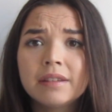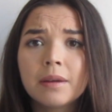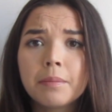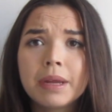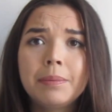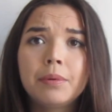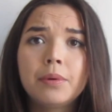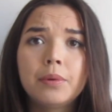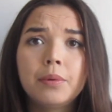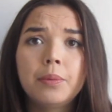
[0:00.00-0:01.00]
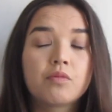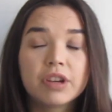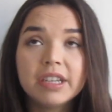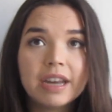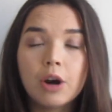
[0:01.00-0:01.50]
some people,
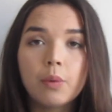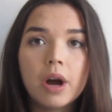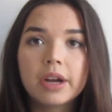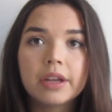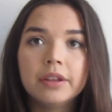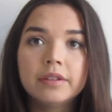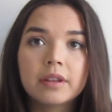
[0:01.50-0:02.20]
retail workers,